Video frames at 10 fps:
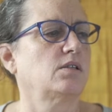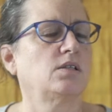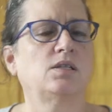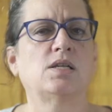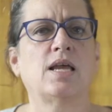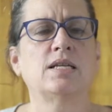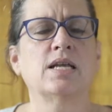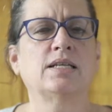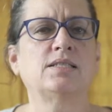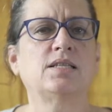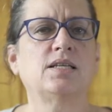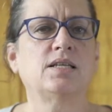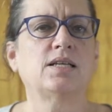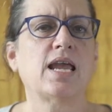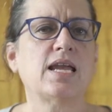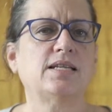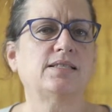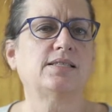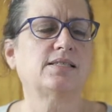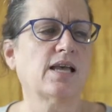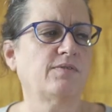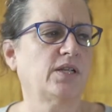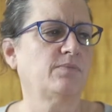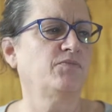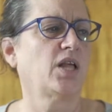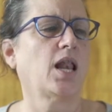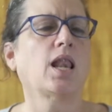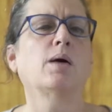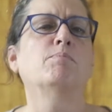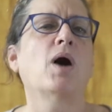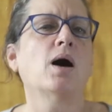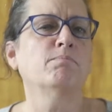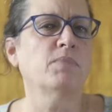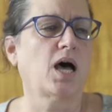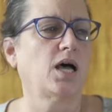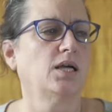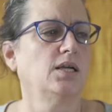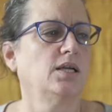In 1987, La Bamba,